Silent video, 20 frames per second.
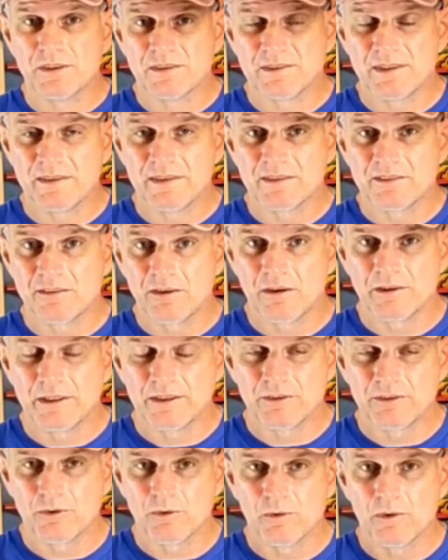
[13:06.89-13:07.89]
Let's say this card
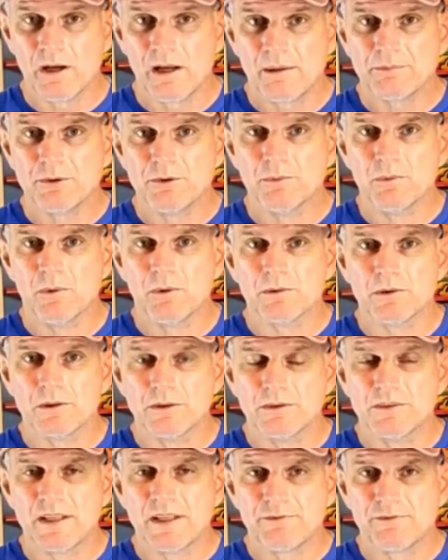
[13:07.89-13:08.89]
gets corrupt, you won't
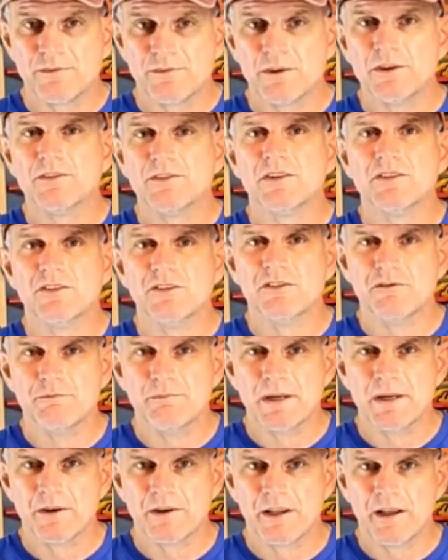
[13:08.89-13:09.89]
lose that footage because you've
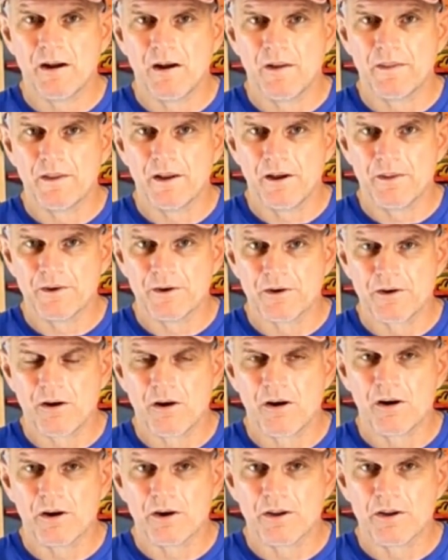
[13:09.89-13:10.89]
mirrored it on the other
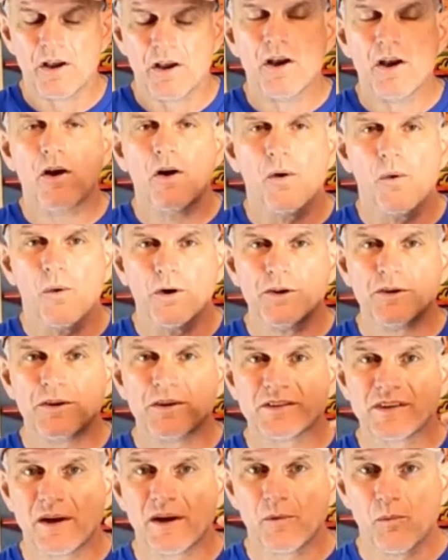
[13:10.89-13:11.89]
card. Or you
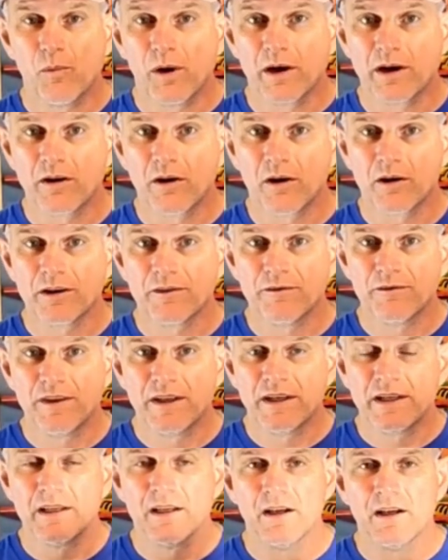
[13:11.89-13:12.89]
can set one card to
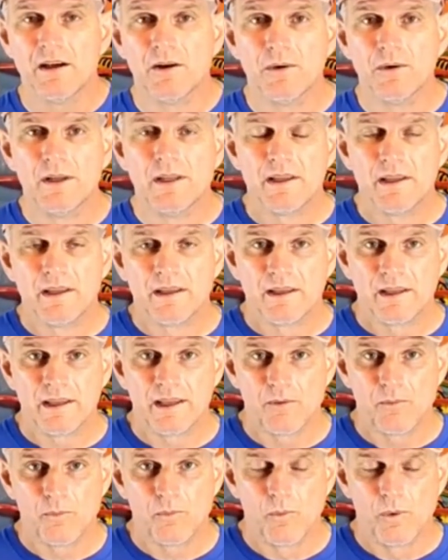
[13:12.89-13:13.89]
video
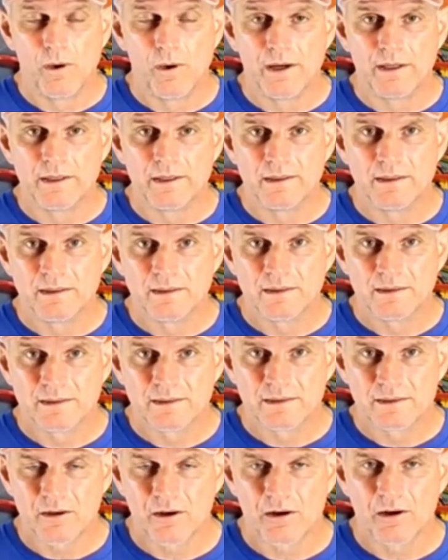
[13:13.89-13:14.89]
and one
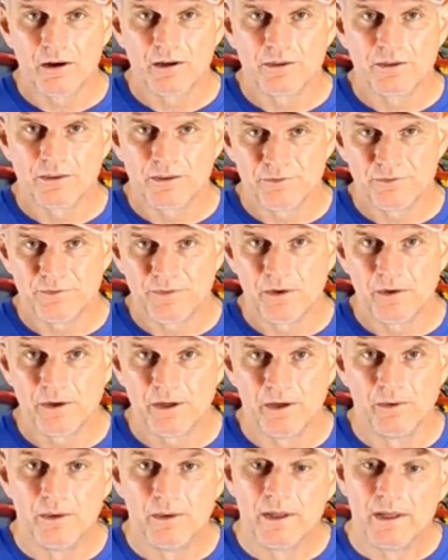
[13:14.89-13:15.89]
card to photo.
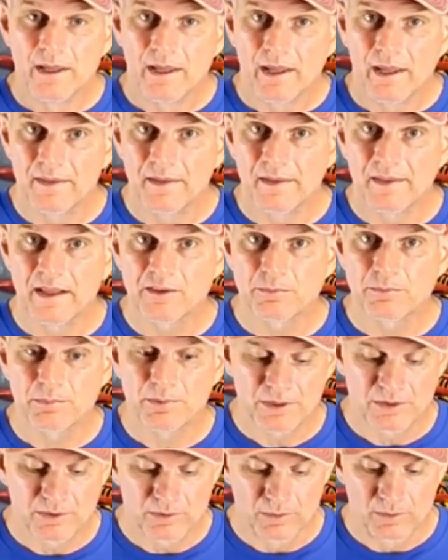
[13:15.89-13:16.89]
I think that's
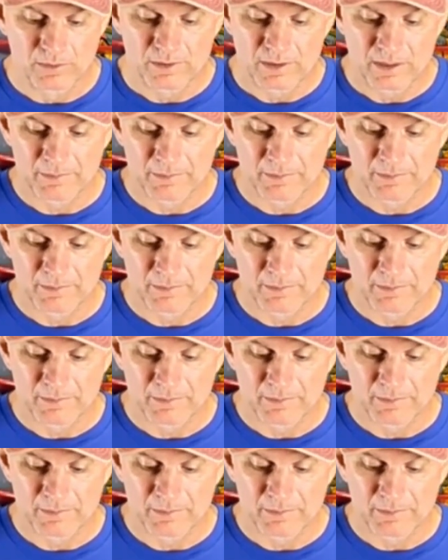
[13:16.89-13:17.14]
pretty cool.